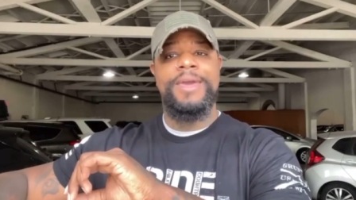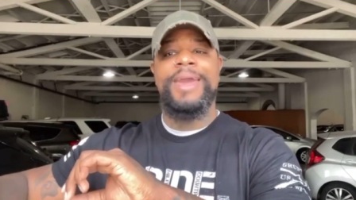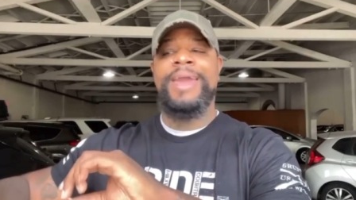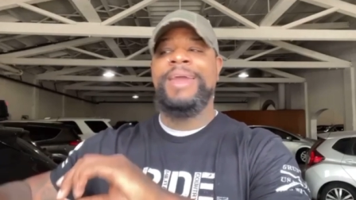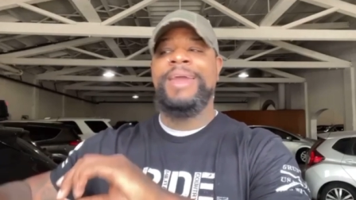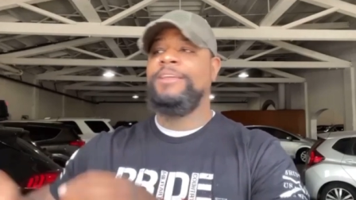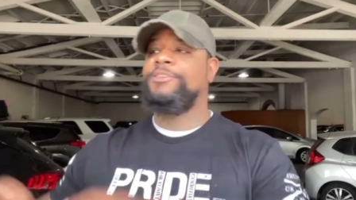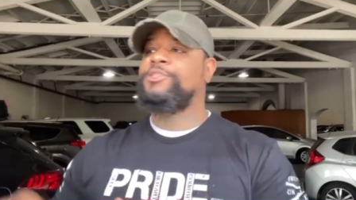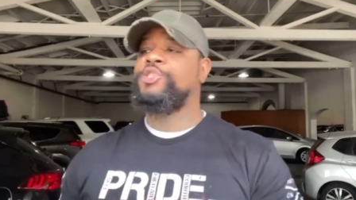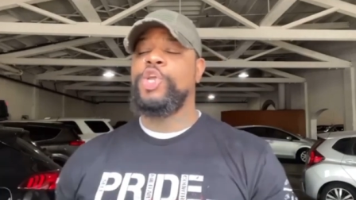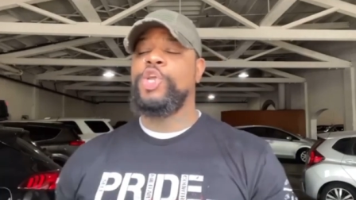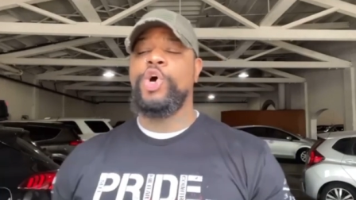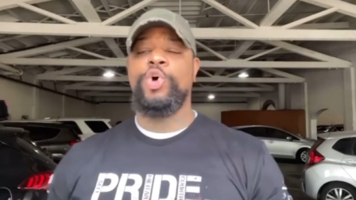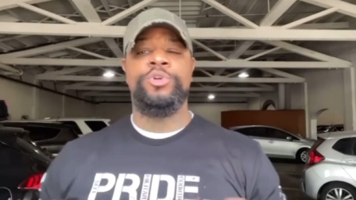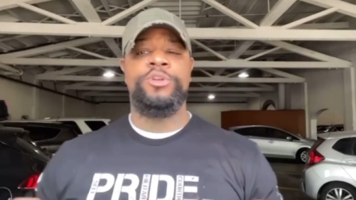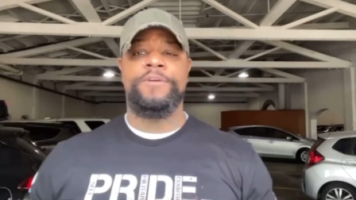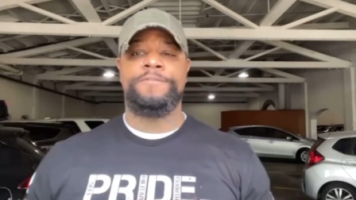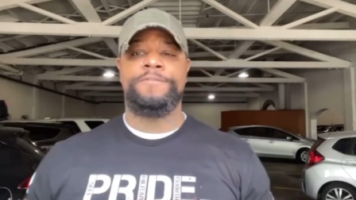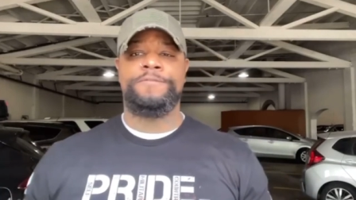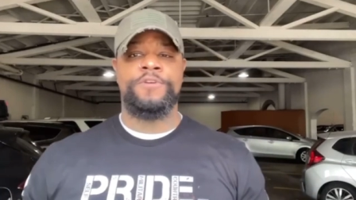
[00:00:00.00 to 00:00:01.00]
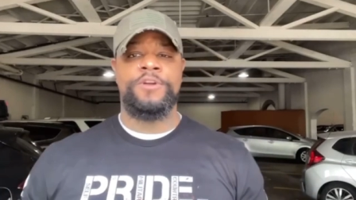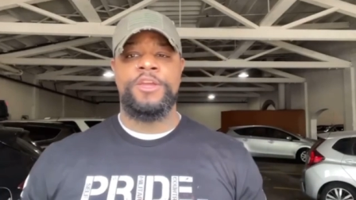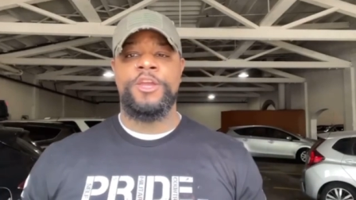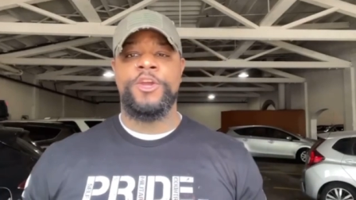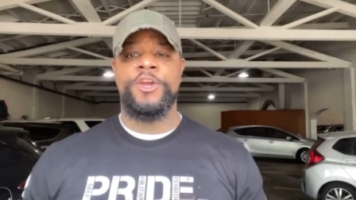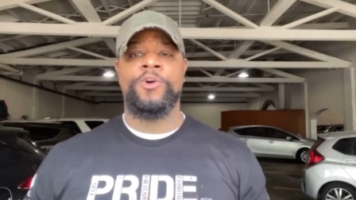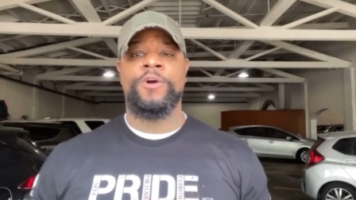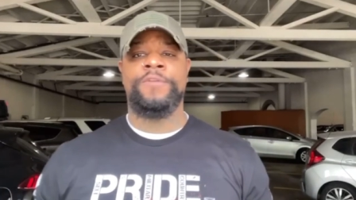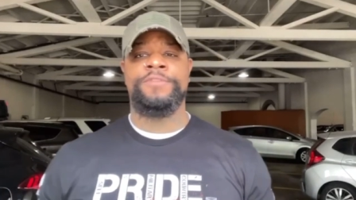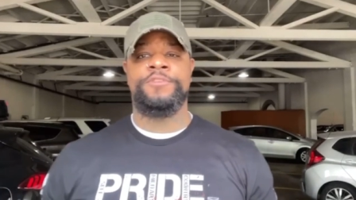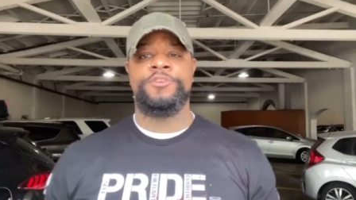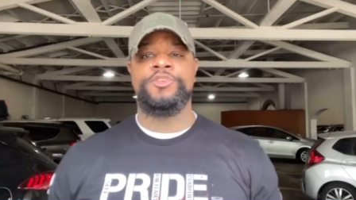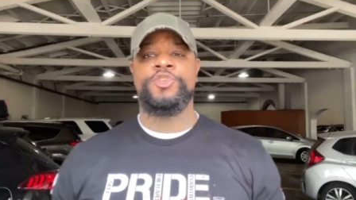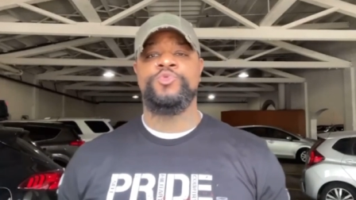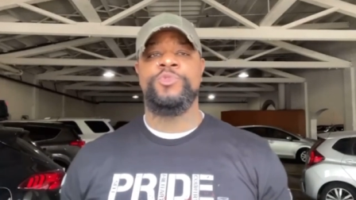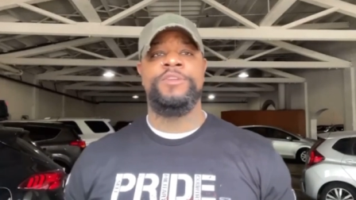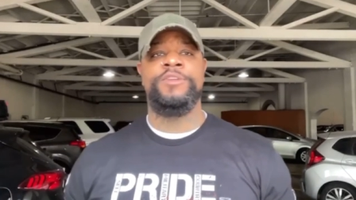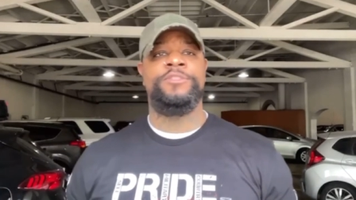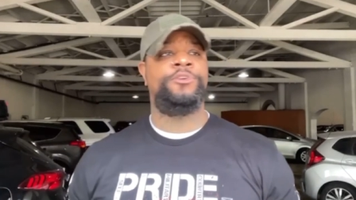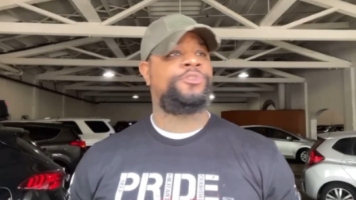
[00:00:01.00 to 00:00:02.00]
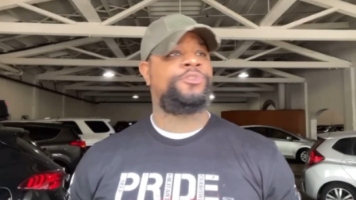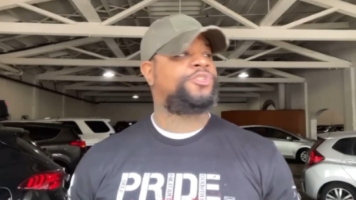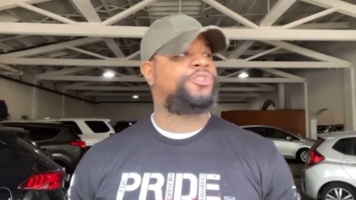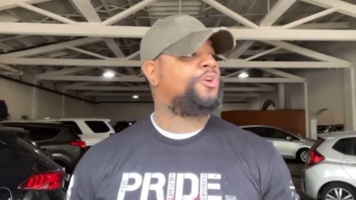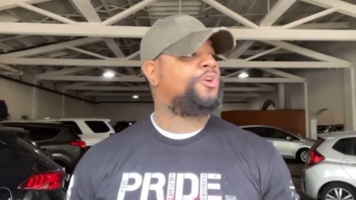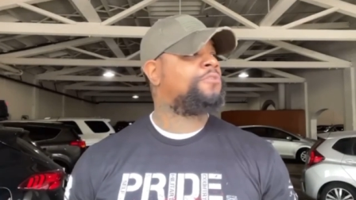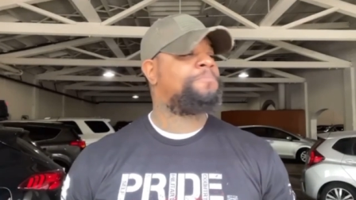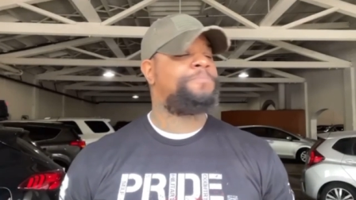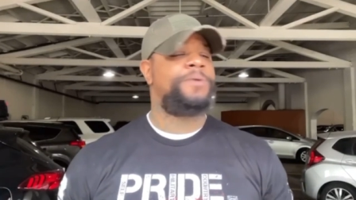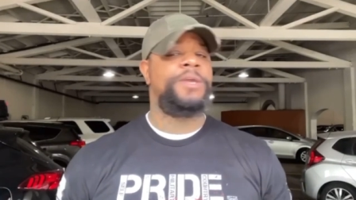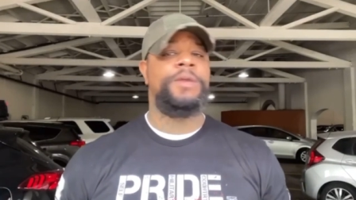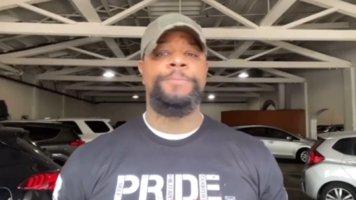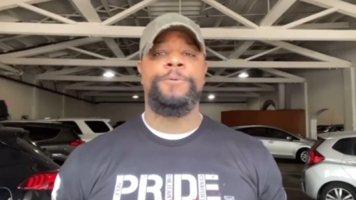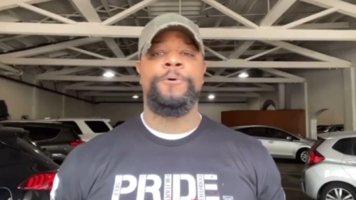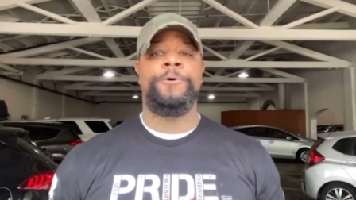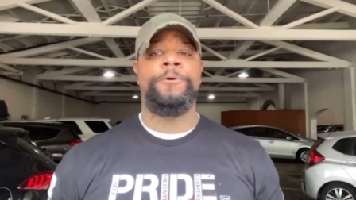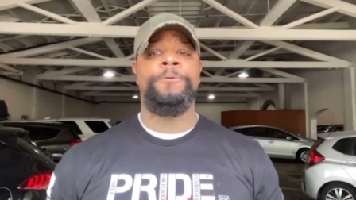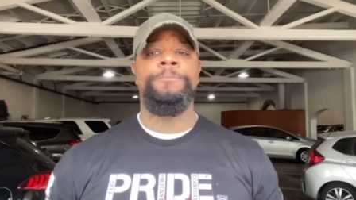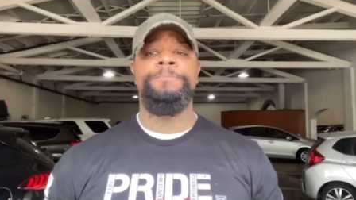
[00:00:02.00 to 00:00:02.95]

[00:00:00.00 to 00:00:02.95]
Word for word: And it's no different here on the street. There's certain people